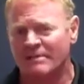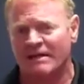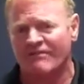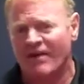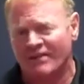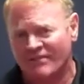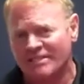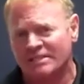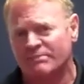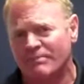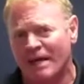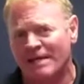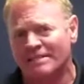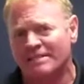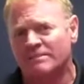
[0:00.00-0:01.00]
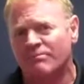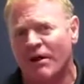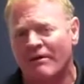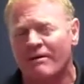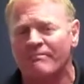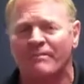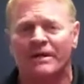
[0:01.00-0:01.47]
Matter of fact, this space is
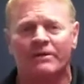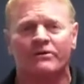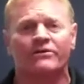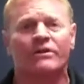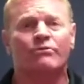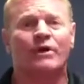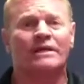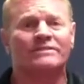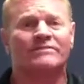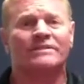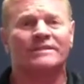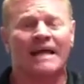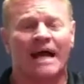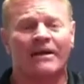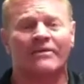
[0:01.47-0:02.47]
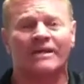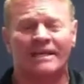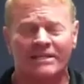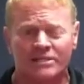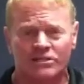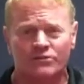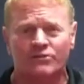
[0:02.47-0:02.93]
probably bigger than the rest of the entire
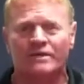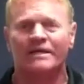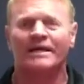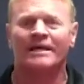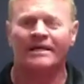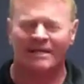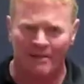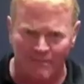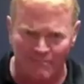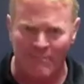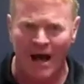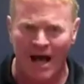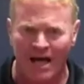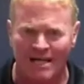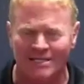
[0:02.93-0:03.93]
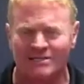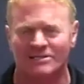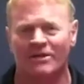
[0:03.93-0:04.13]
industry combined.